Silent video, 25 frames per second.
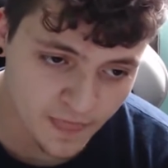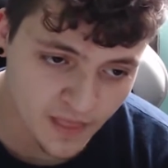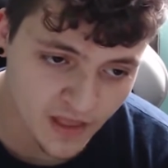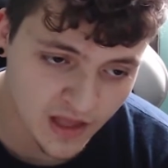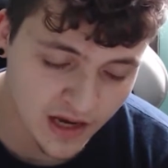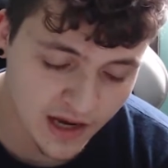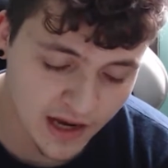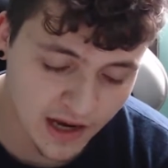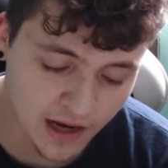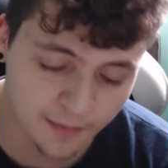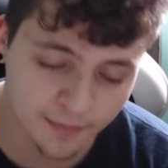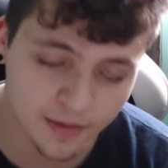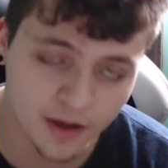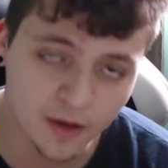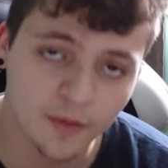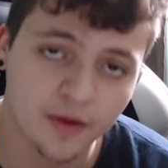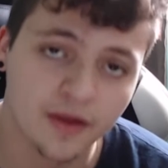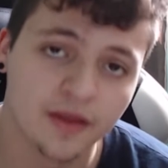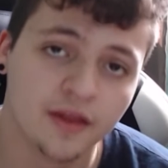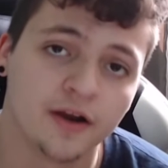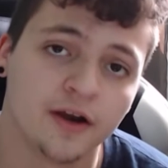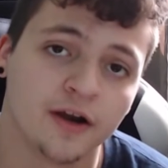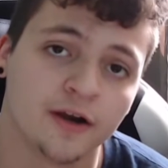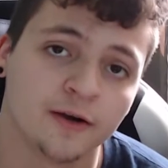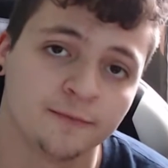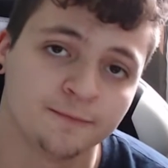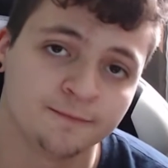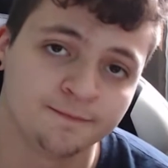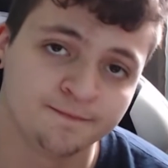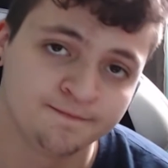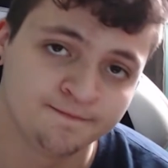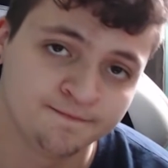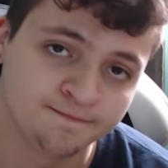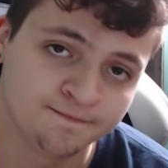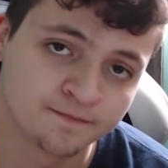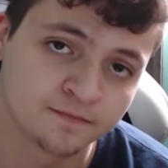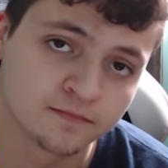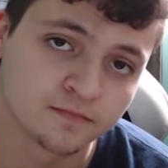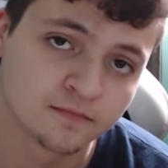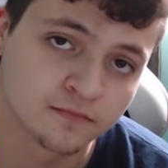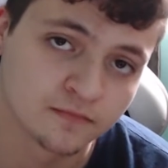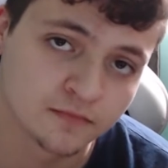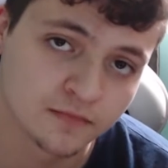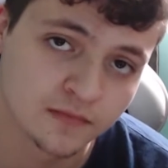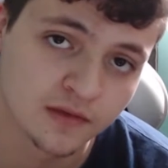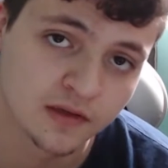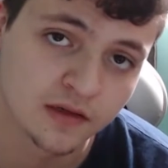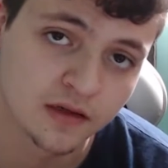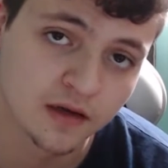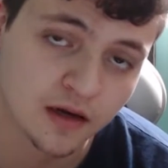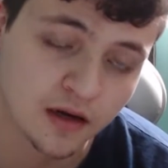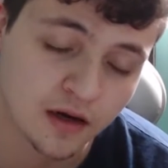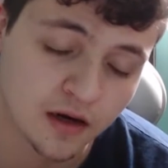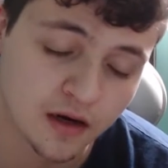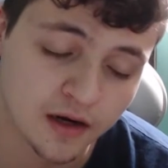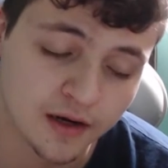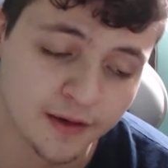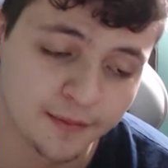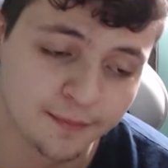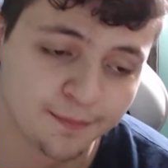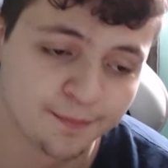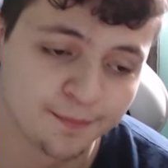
on my way there. All right,